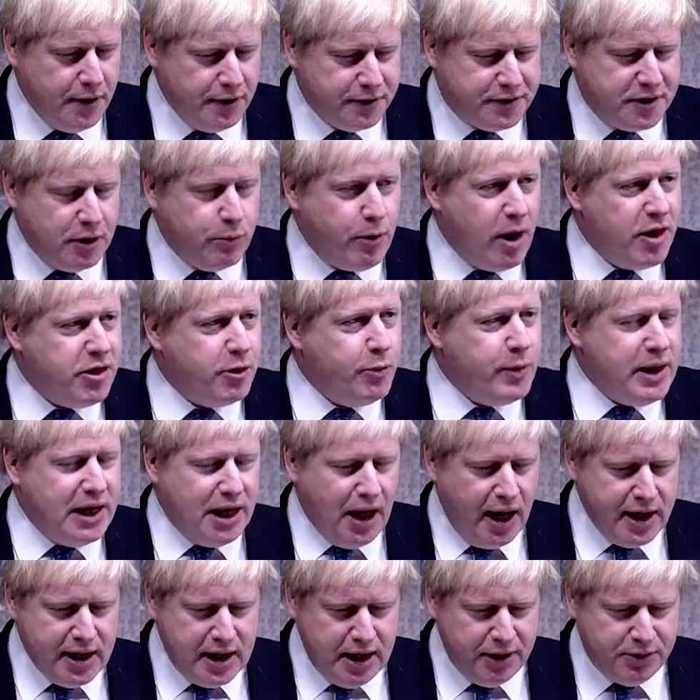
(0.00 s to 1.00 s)
So, whether we
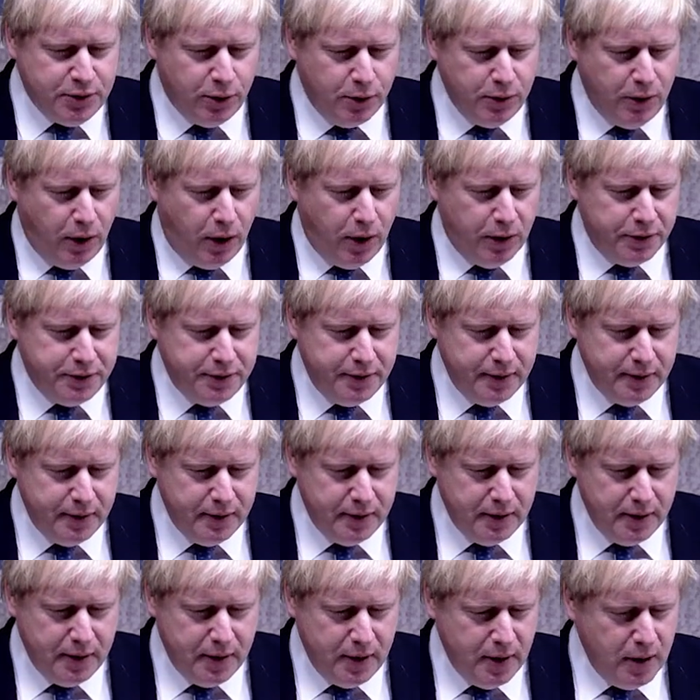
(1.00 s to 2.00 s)
like it or not,
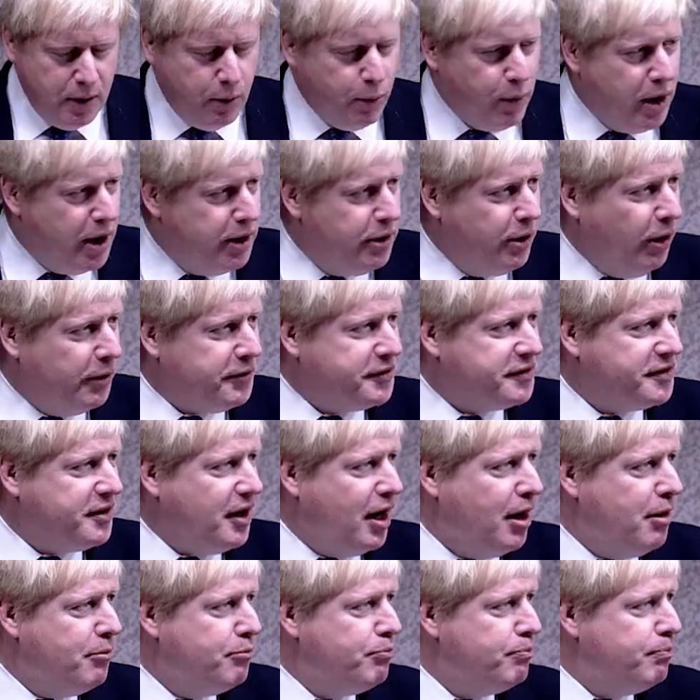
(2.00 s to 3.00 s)
we're not
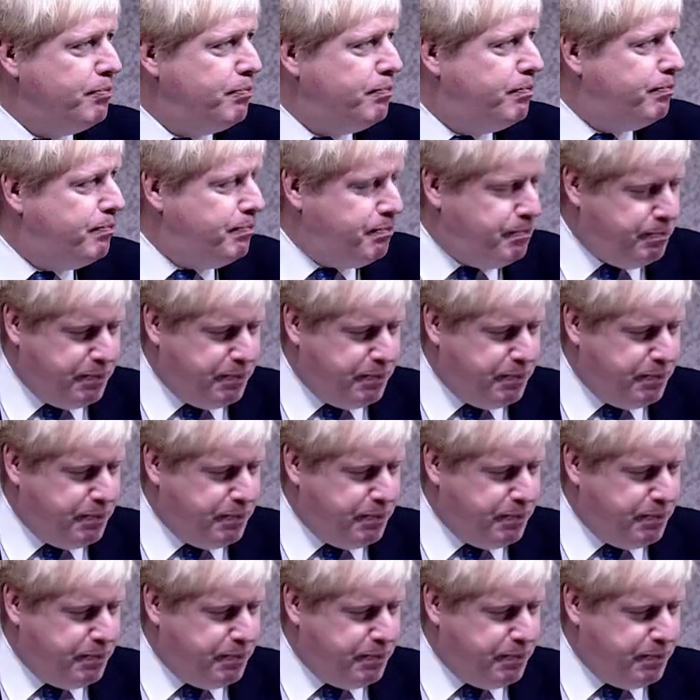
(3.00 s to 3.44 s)
some